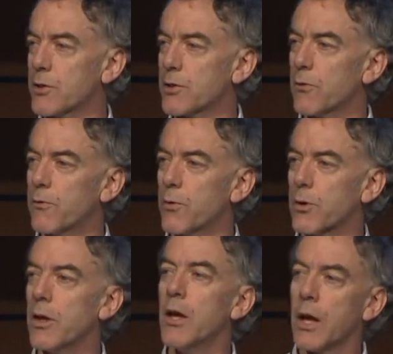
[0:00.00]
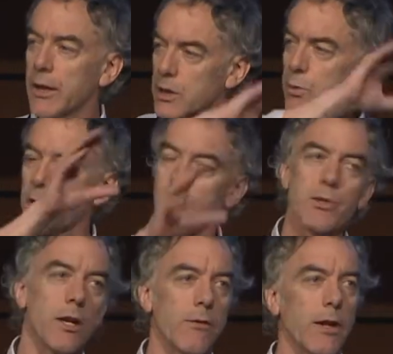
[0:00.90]
and so forth. And that's why
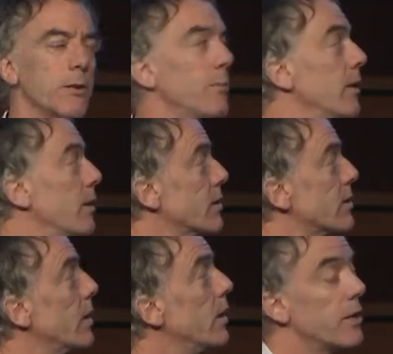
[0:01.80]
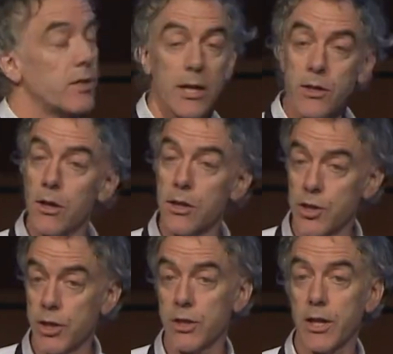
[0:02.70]
Abtran have had to build this
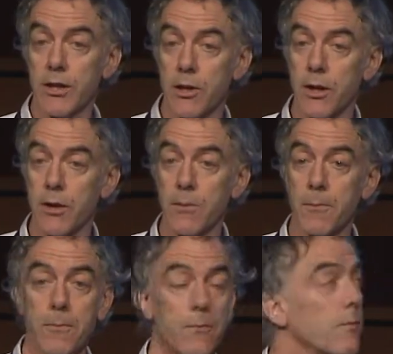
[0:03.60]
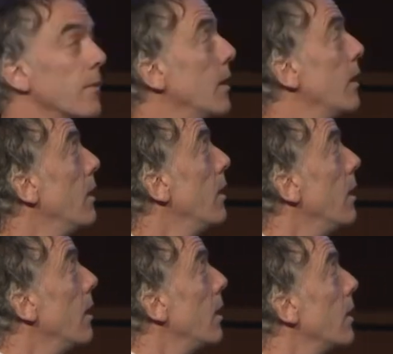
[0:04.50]
technology and data layer.
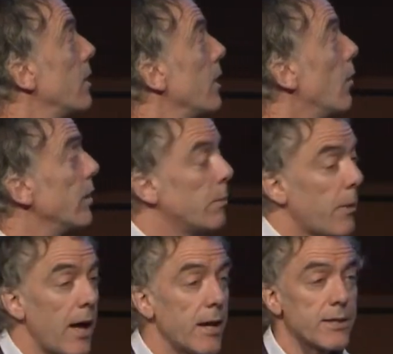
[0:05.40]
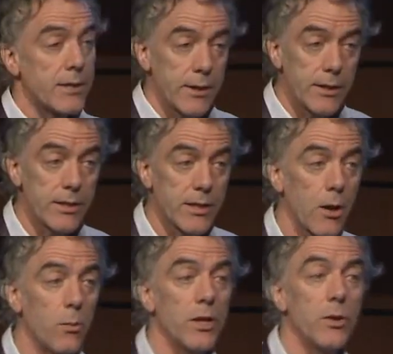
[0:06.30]
Now, in the past, this is how
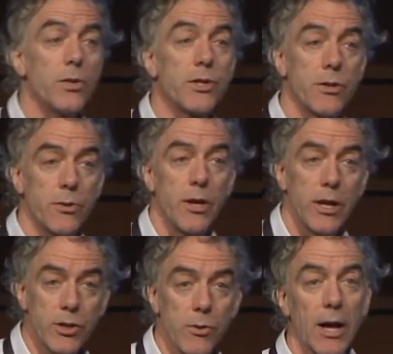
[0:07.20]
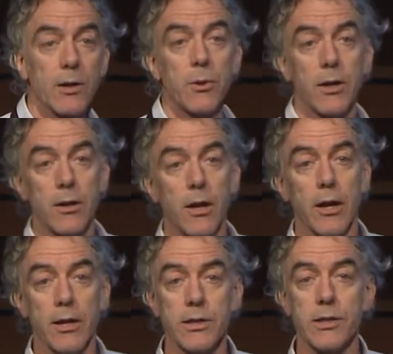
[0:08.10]
we used to interact with our
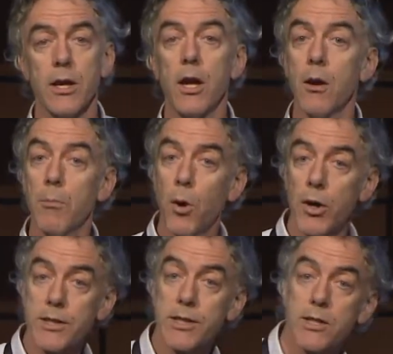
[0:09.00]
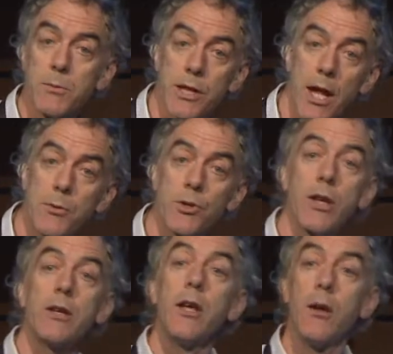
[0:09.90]
clients. Point systems at
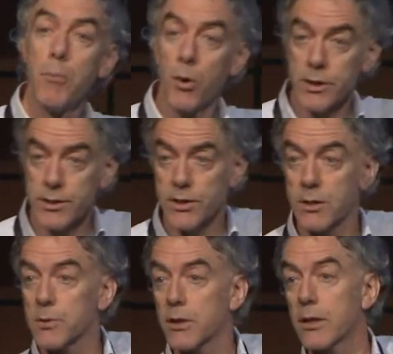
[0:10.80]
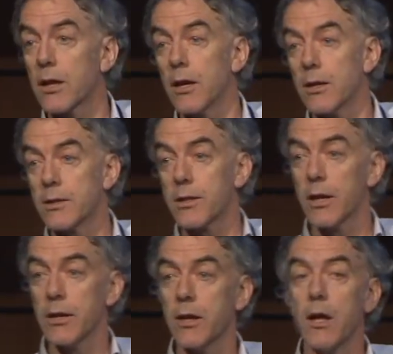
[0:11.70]
Abtran, point systems on the client
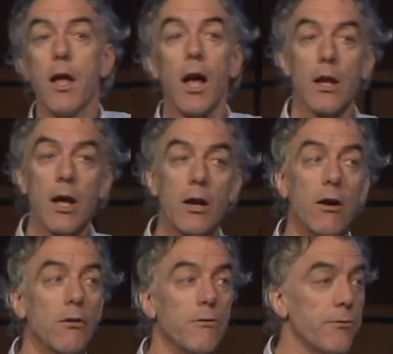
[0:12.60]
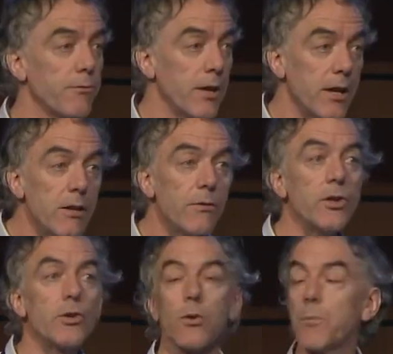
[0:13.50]
side. A lot of
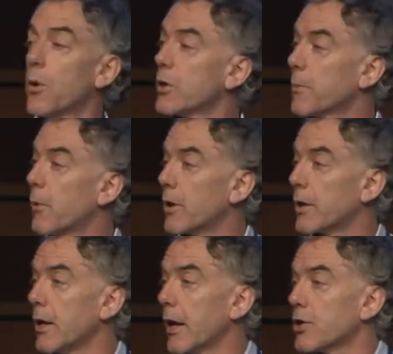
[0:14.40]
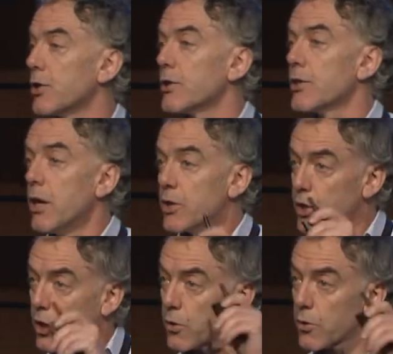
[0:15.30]
individual point-to-point connections,
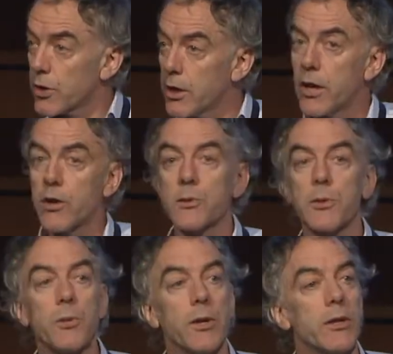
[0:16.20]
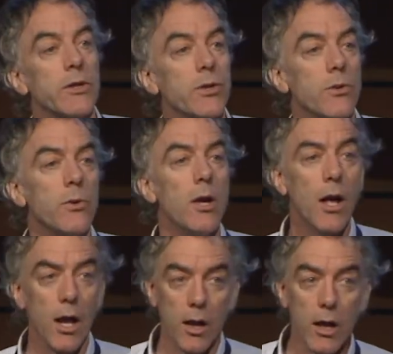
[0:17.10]
security layers between the two,
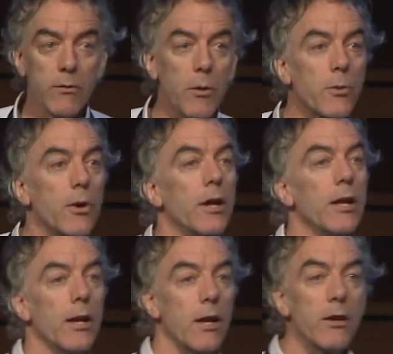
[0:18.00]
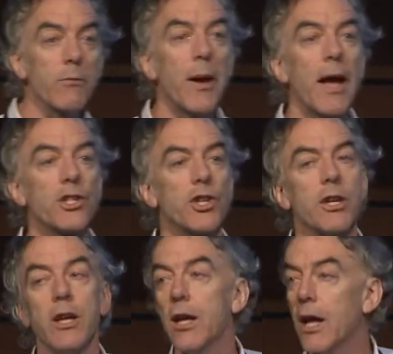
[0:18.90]
a lot of upgrading, a lot of patching,
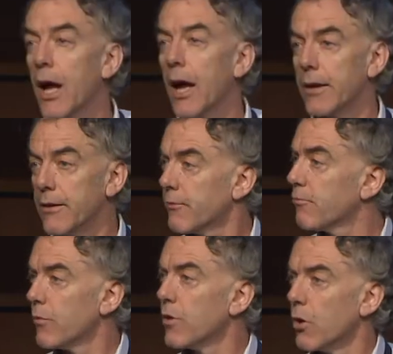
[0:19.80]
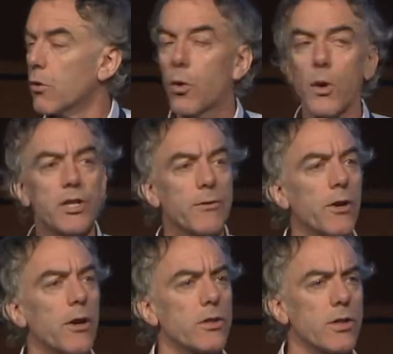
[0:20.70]
and quite
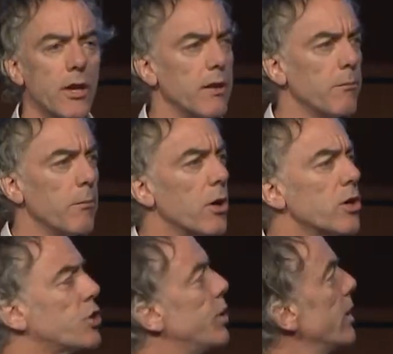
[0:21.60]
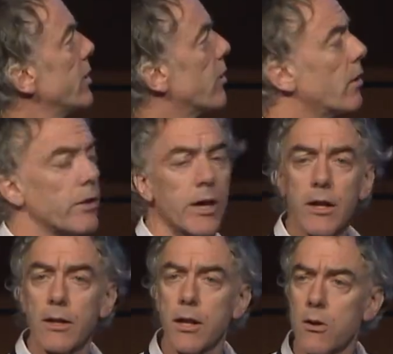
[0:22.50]
difficult to merge data or ever get
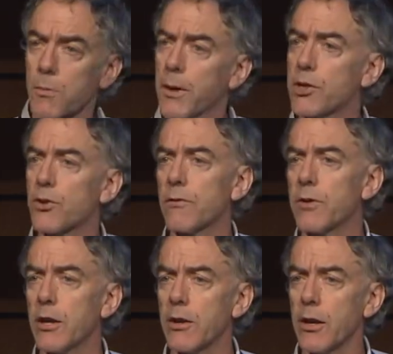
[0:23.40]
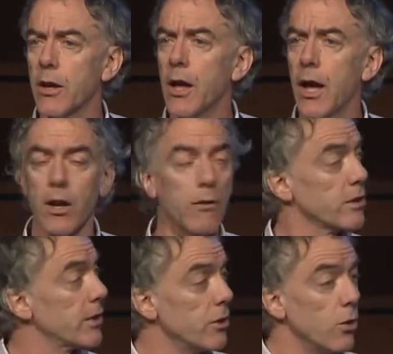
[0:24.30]
a clear picture of data. And
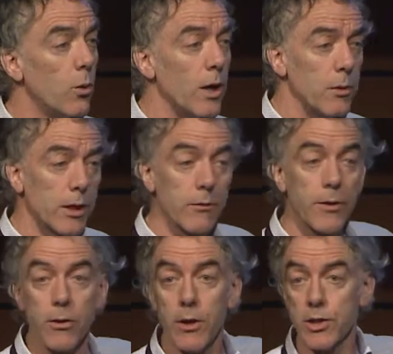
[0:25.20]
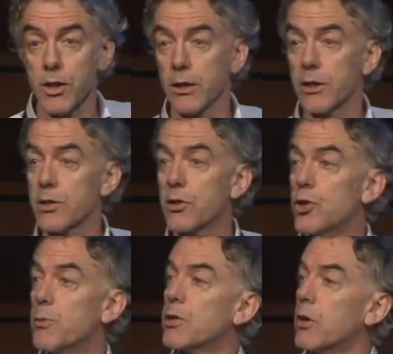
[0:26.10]
obviously, no way with a configuration like this could
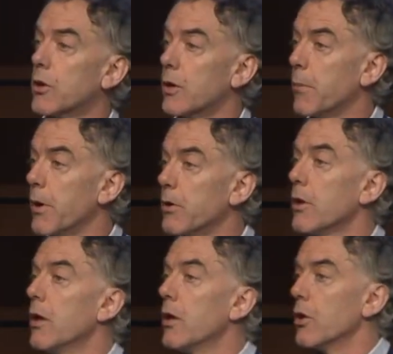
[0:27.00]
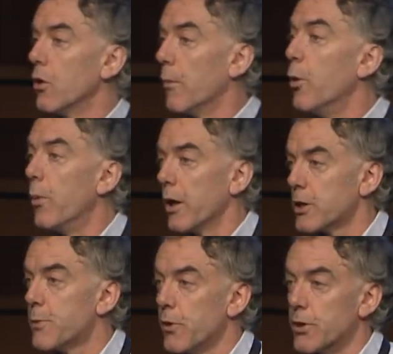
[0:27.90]
you be talking about a mobile
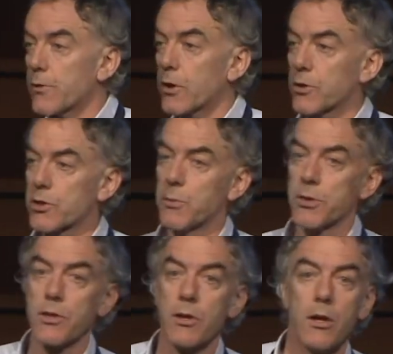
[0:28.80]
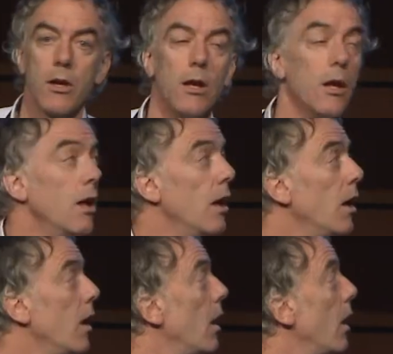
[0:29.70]
experience for customers.
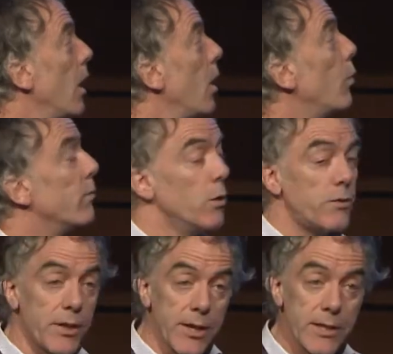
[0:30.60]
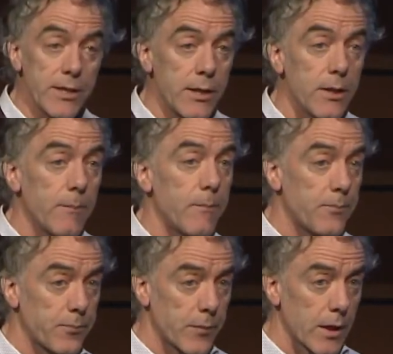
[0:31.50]
We've moved to this
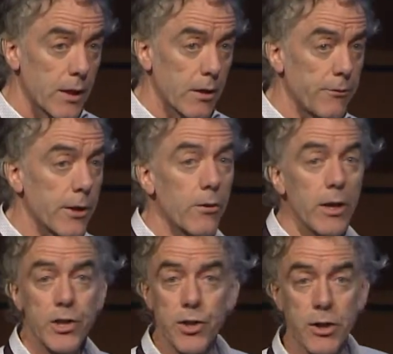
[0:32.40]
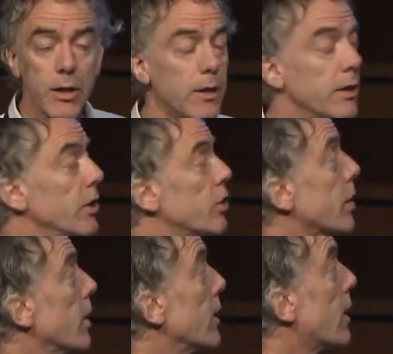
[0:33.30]
configuration in the
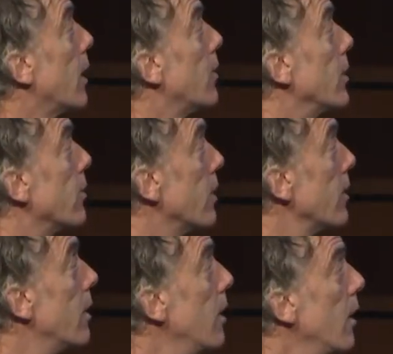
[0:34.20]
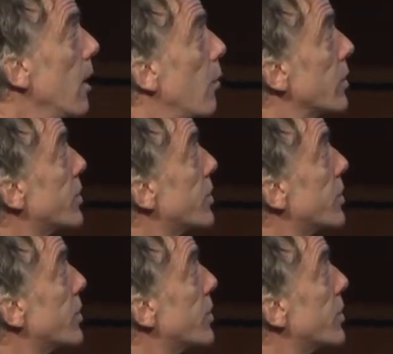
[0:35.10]
digital and cloud era. What